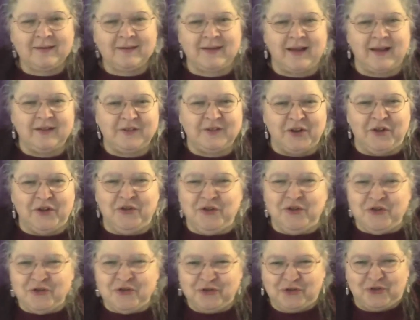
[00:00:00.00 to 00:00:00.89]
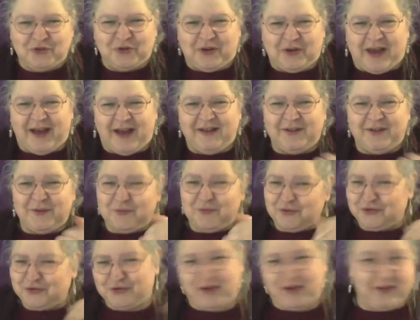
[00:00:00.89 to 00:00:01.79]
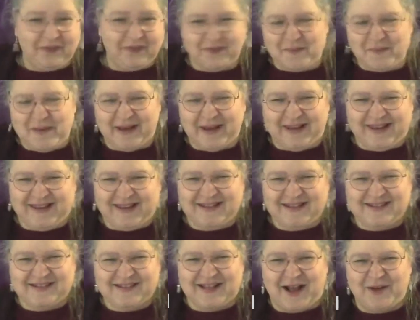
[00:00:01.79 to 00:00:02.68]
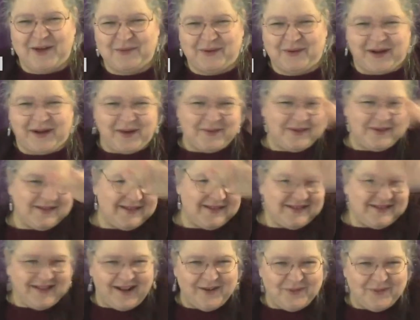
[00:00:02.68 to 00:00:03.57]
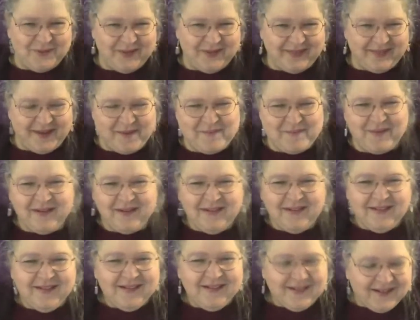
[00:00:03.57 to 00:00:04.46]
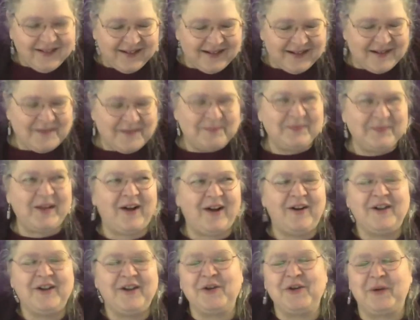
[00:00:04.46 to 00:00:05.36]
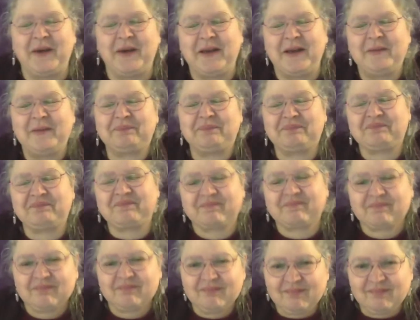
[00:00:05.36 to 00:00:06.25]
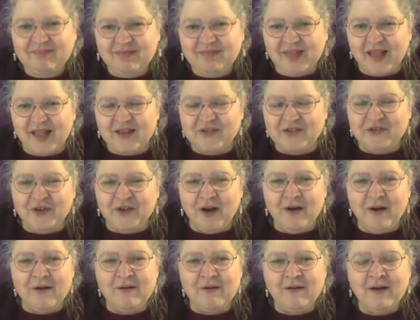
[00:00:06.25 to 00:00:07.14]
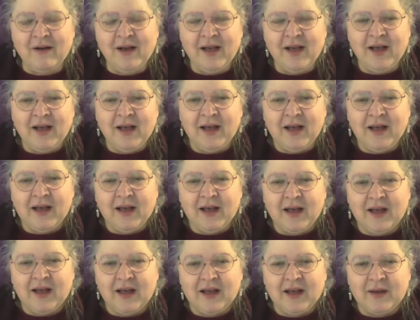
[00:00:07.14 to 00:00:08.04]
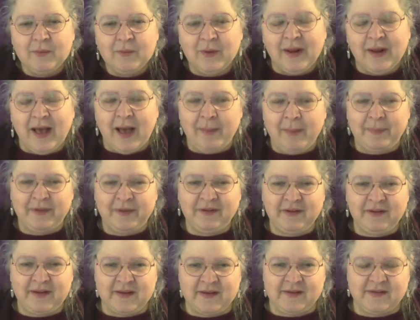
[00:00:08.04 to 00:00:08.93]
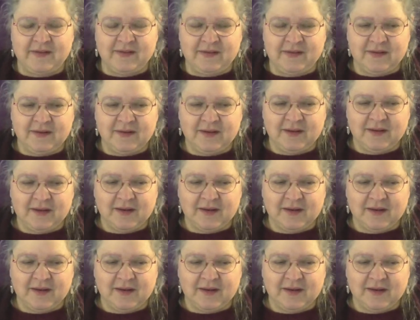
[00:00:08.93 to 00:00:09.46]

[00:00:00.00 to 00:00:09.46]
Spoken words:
sentence to kind of shut my kids down when I was done with them arguing. So what happened is,